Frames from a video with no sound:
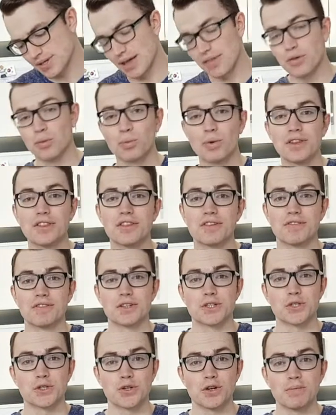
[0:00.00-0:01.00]
Now the width of
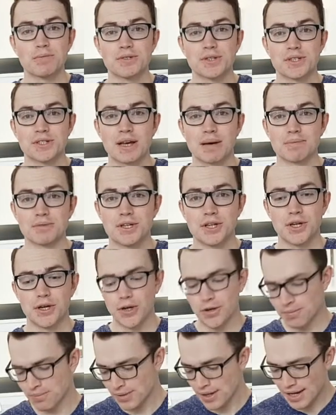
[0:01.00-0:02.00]
the strips is up to
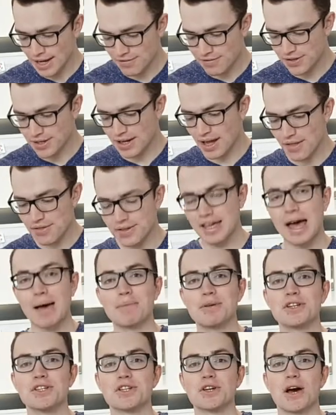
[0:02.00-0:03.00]
you. If you cut the
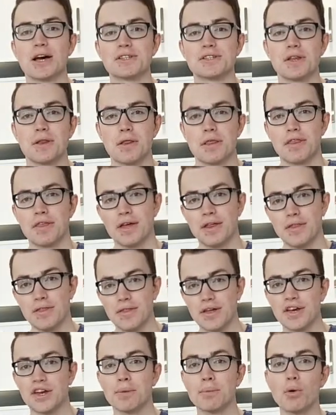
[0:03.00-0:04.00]
cabbage nice and
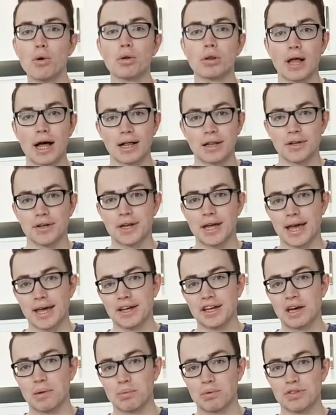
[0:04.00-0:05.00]
thin, then you're more likely to
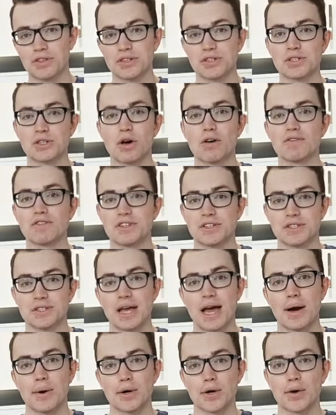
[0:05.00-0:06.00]
end up with a softer
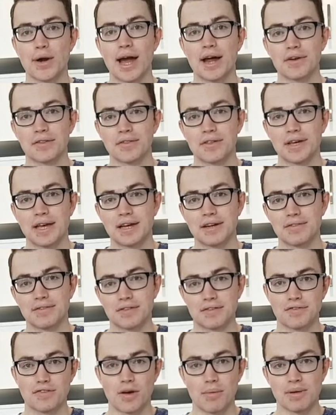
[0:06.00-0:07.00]
sauerkraut at the end of
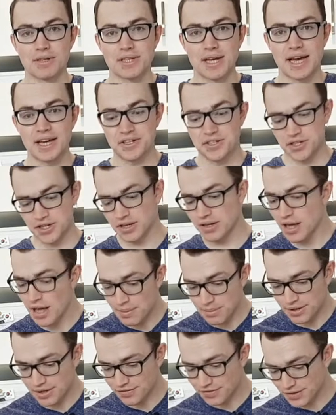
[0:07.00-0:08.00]
the fermentation.
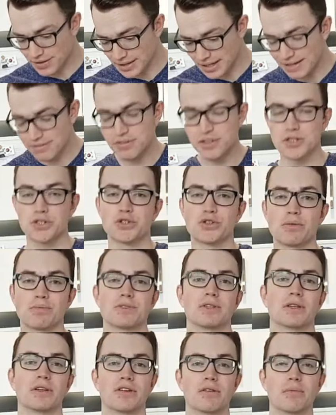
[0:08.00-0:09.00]
But if you leave the
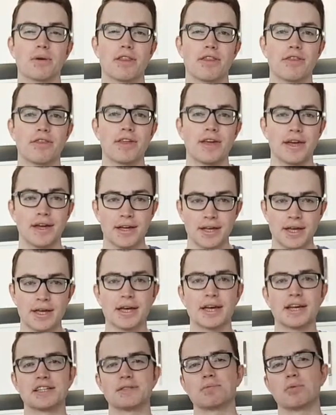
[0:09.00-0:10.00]
strips a little bit thick,
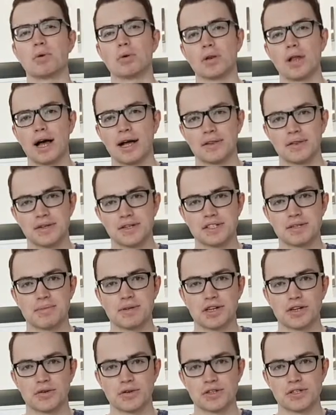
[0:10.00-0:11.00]
it's more likely to
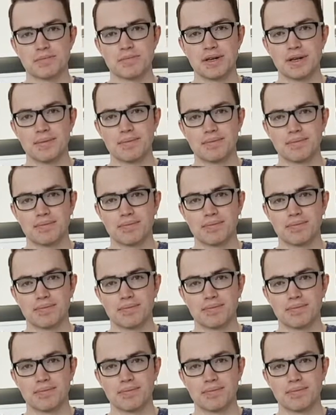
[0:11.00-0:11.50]
be crispy.